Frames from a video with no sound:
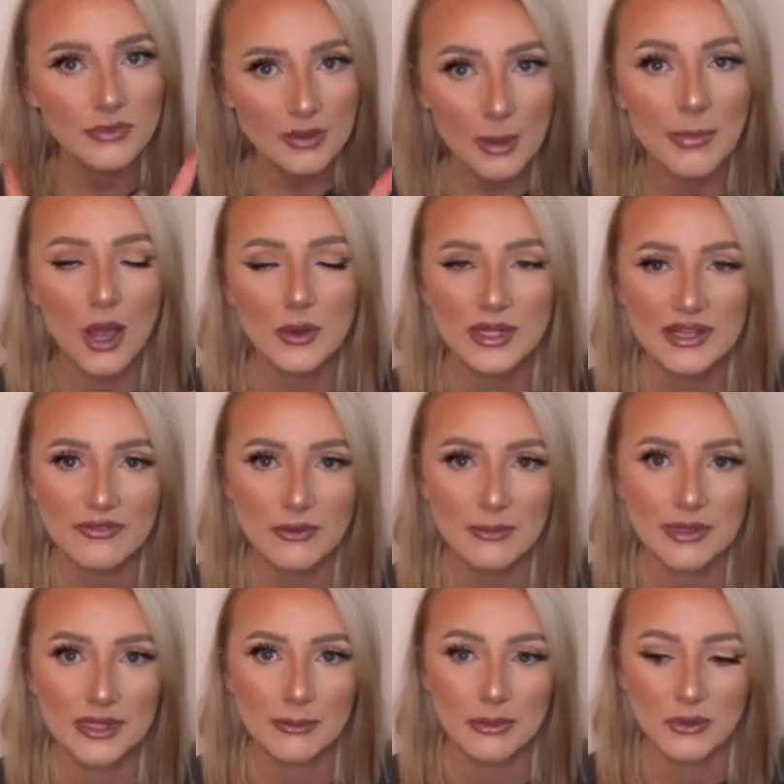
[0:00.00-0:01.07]
But I'll leave them
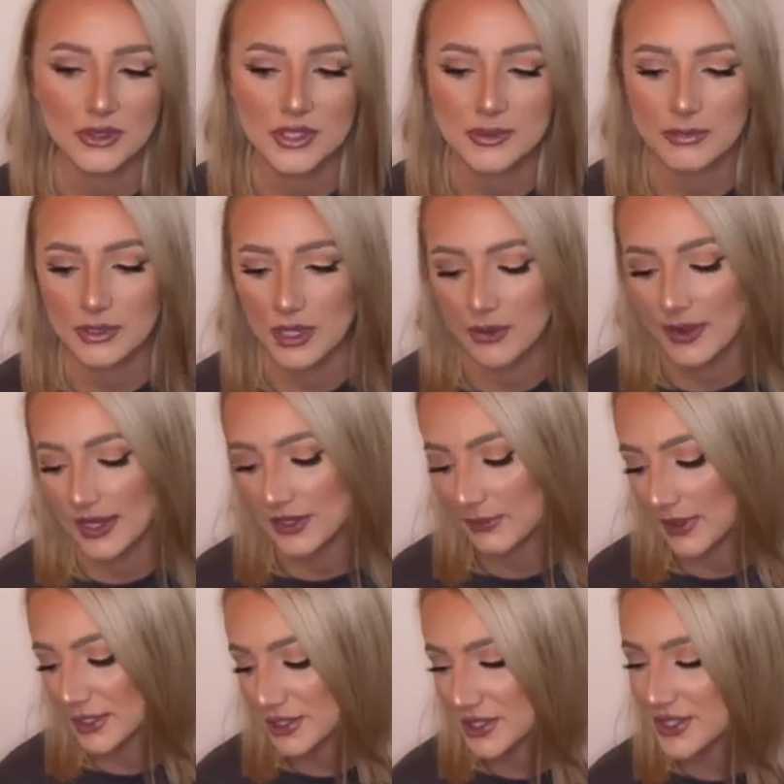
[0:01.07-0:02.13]
in the box below
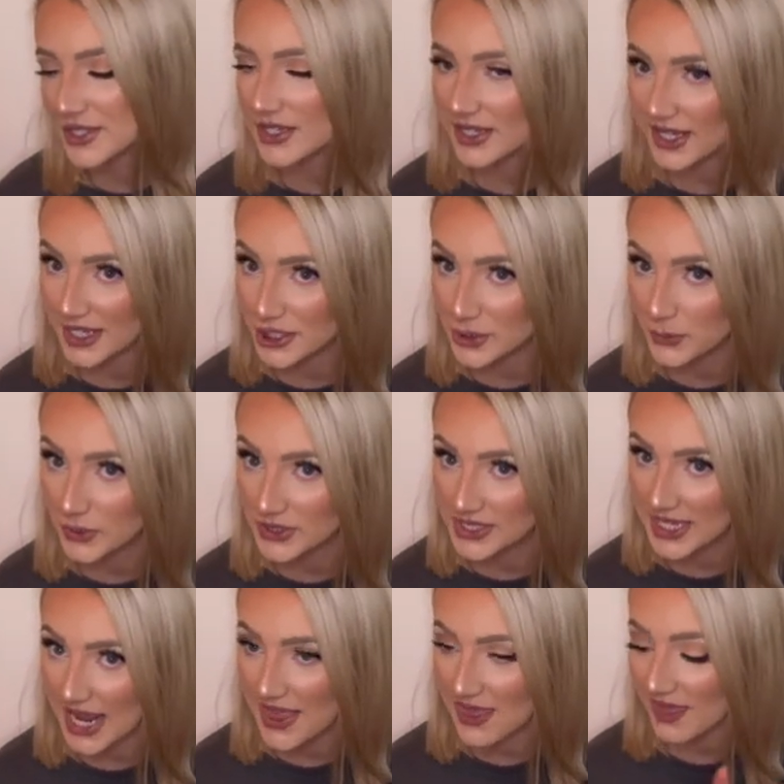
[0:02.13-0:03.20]
anyway, just in case you wanted to
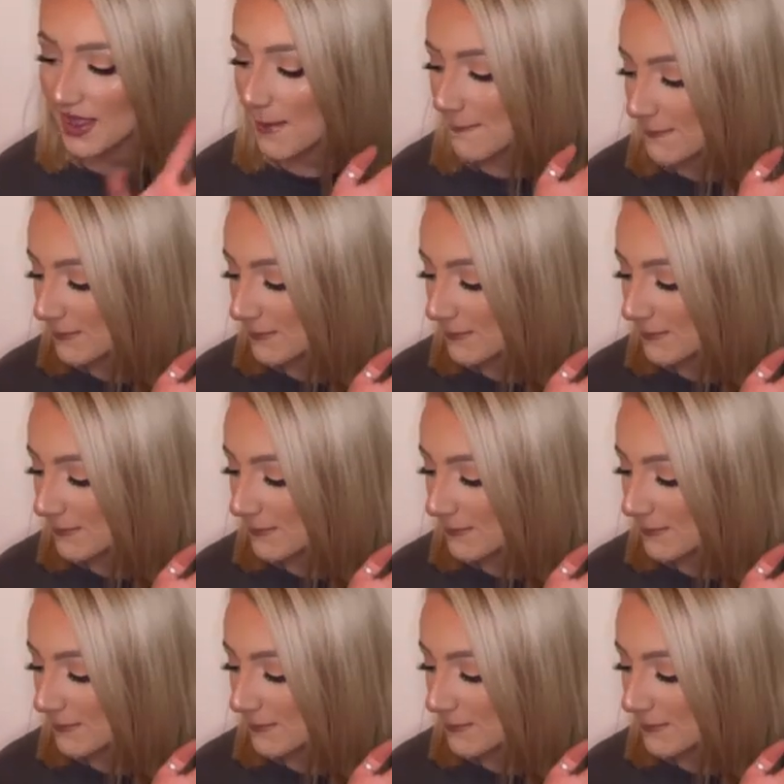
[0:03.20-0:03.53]
get them.